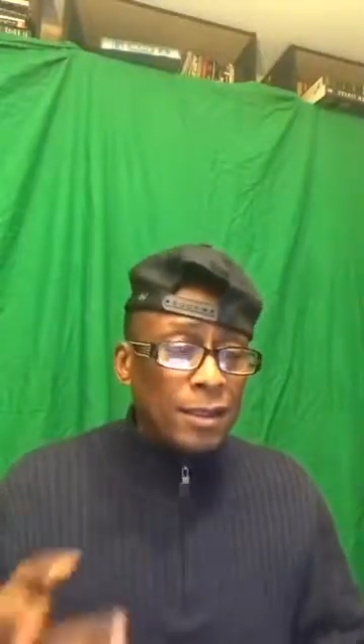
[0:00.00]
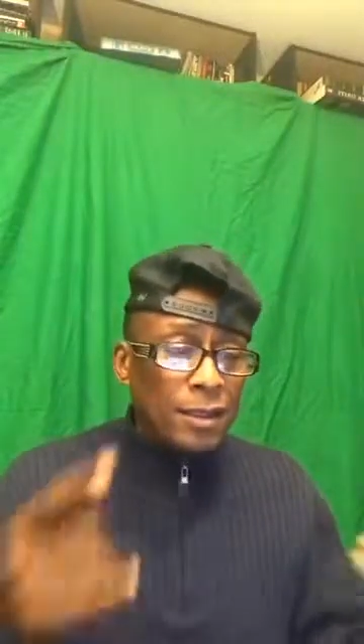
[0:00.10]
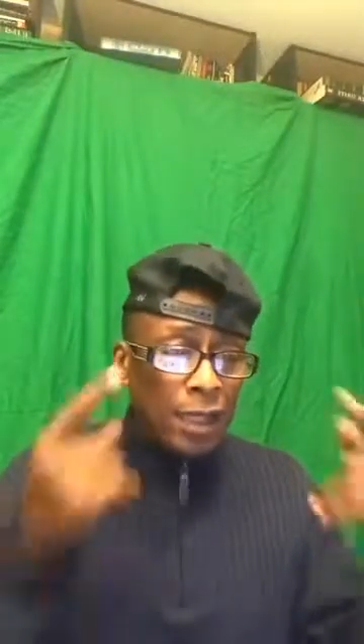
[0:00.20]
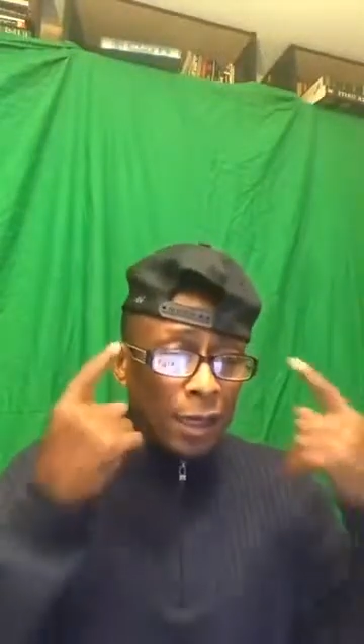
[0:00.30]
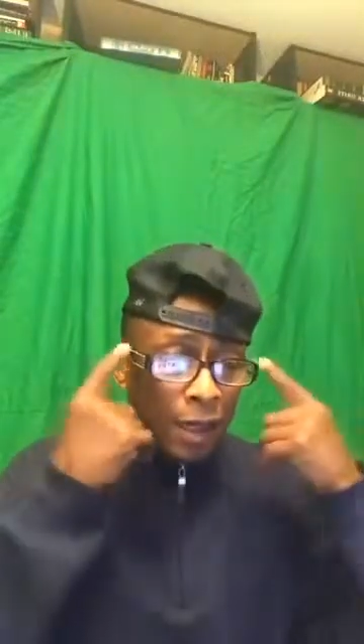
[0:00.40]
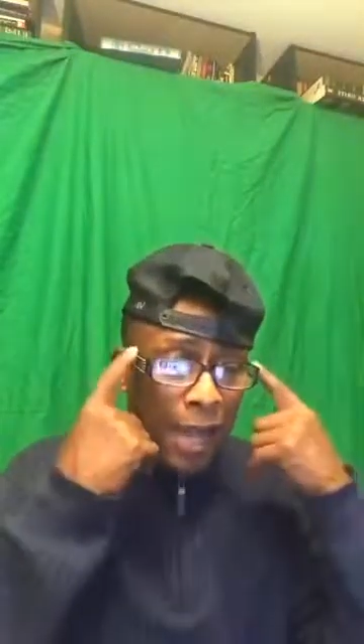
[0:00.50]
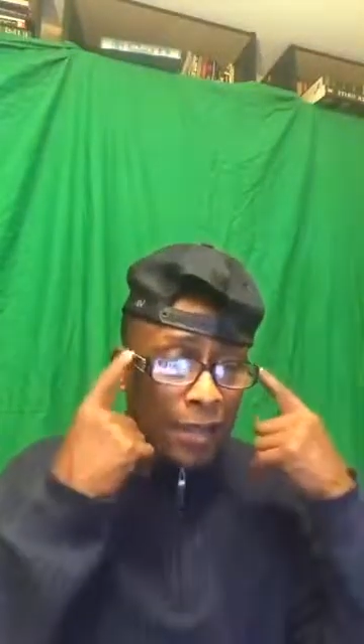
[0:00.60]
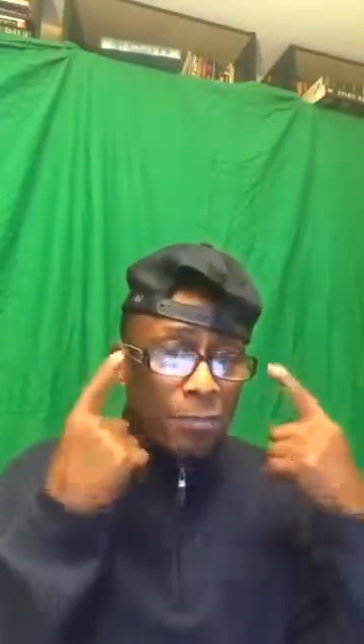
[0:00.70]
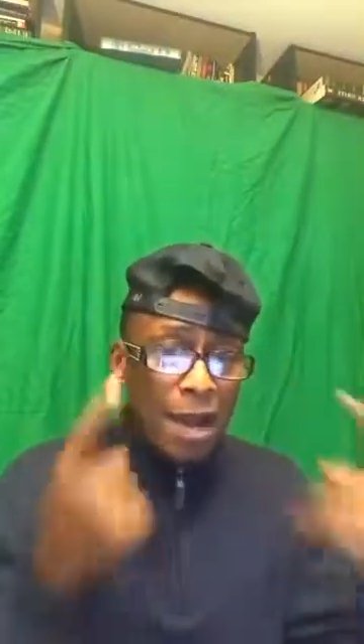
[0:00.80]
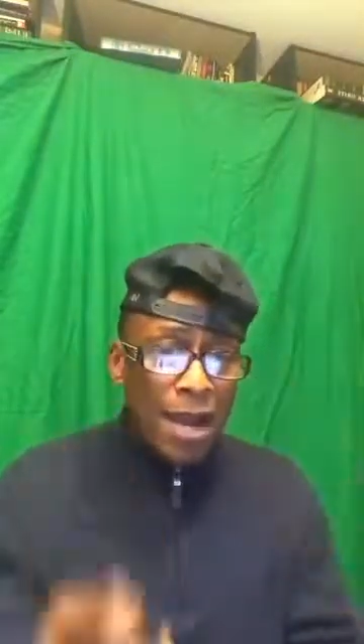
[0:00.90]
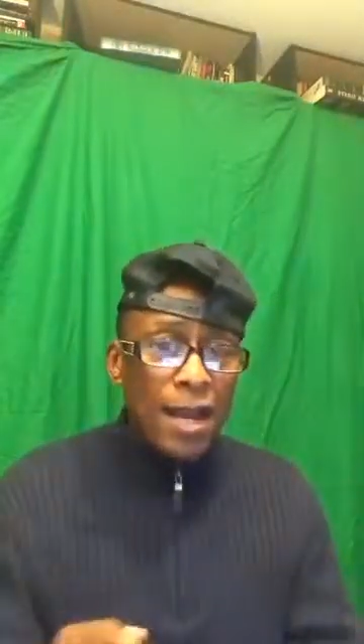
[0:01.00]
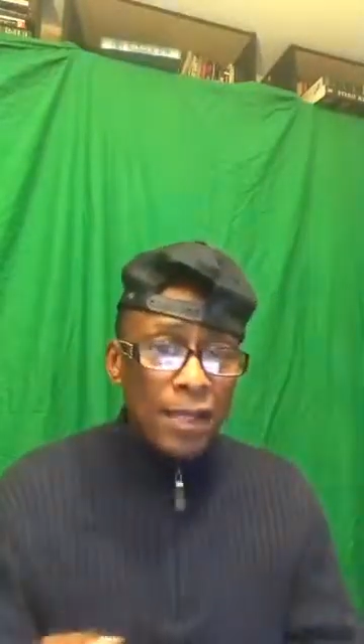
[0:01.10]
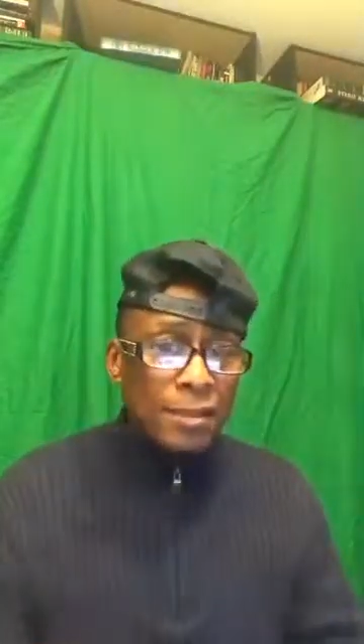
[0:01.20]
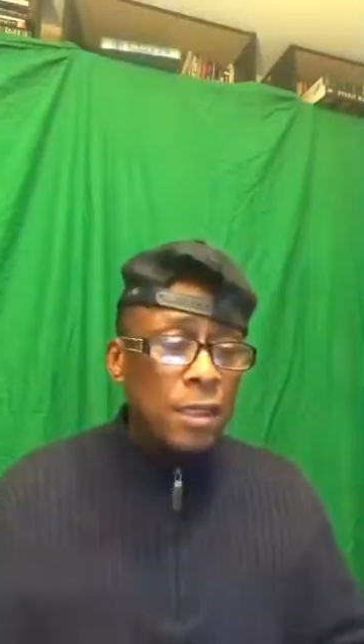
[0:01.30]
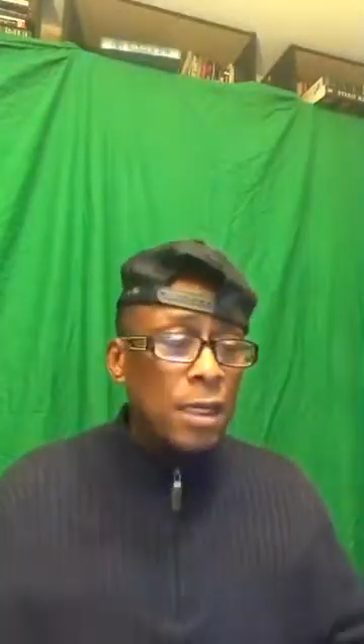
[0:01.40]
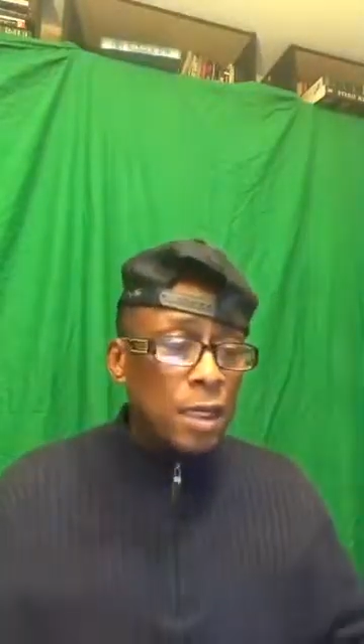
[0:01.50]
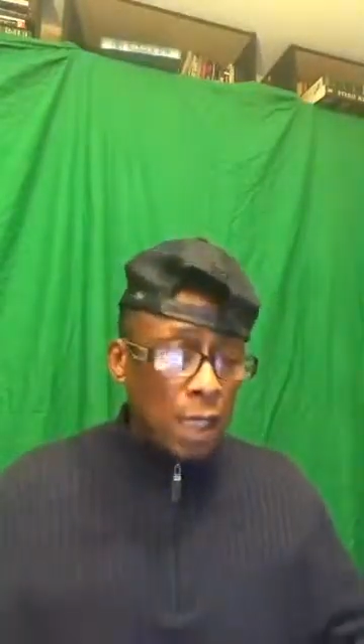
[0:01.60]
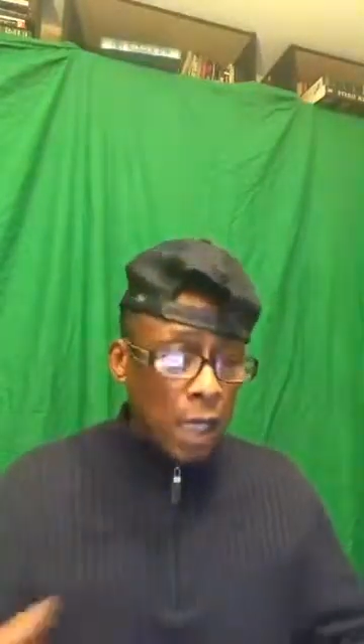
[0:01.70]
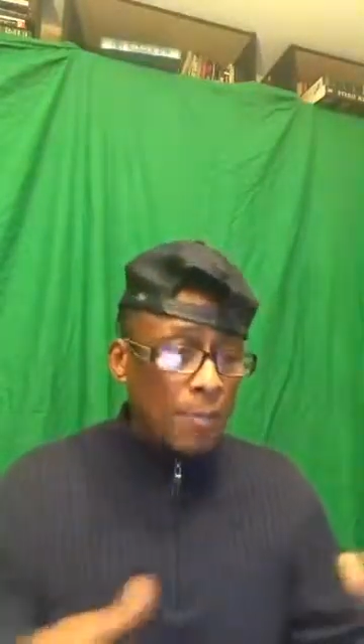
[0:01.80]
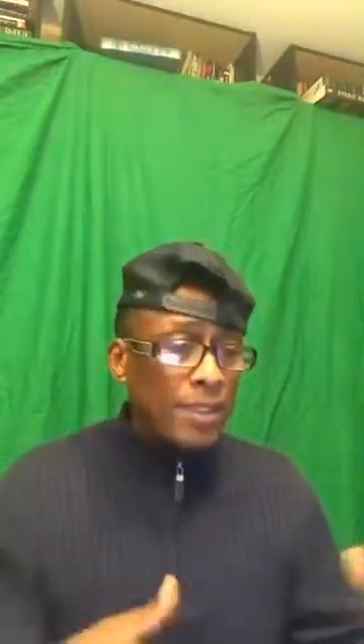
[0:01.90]
that are like minds
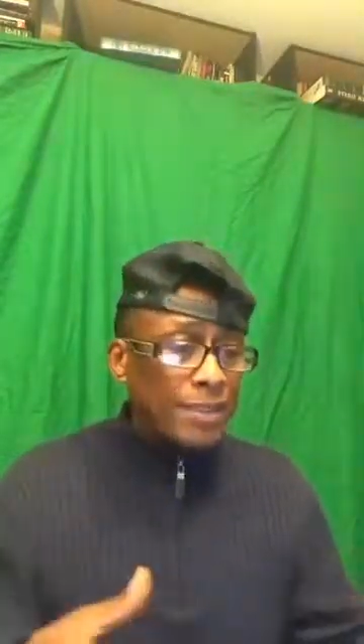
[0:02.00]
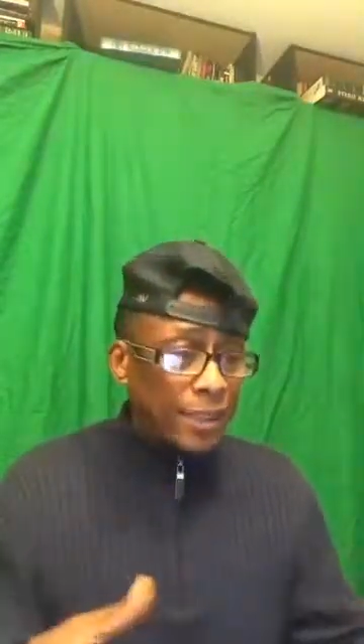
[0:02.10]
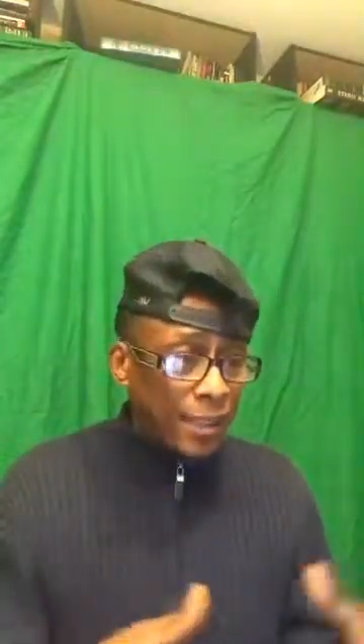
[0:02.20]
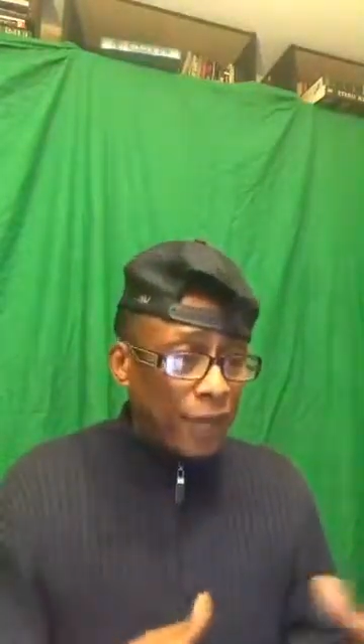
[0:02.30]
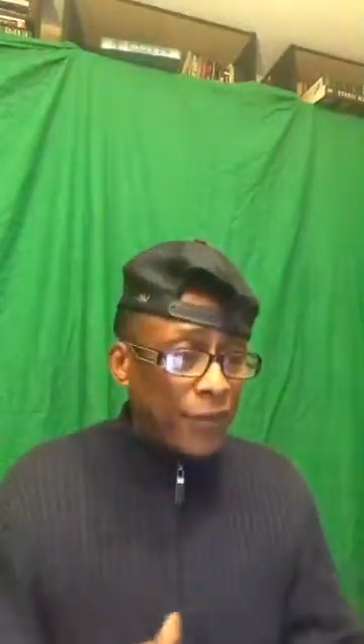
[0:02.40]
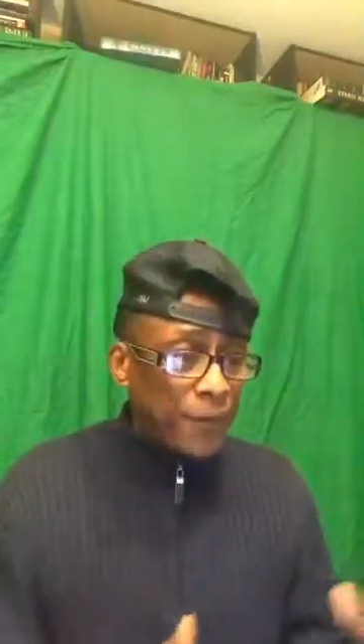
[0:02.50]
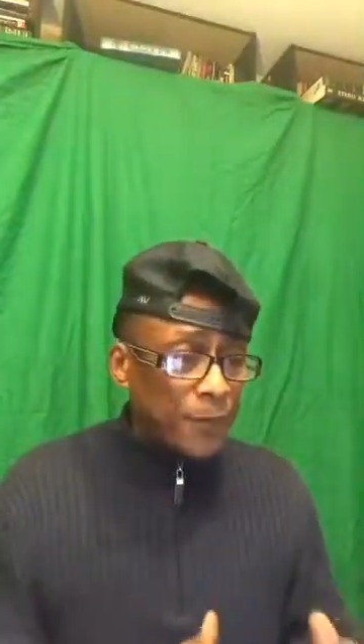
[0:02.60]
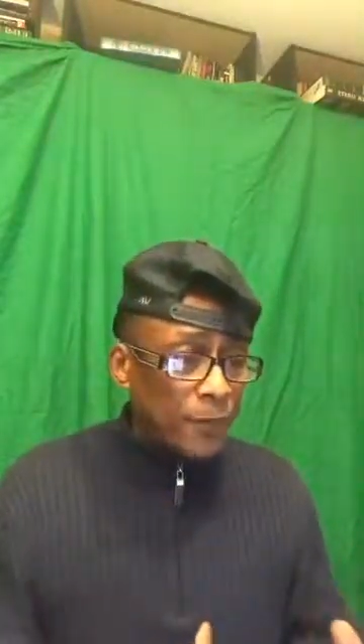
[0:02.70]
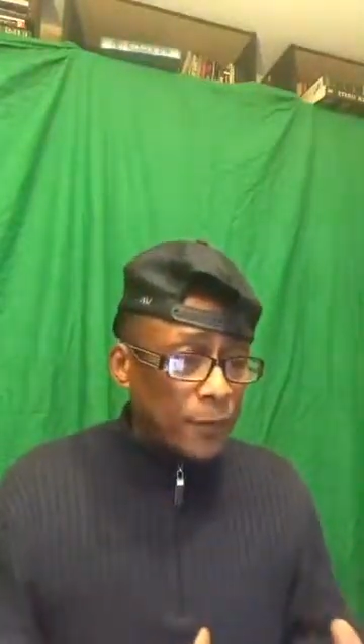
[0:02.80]
coming together.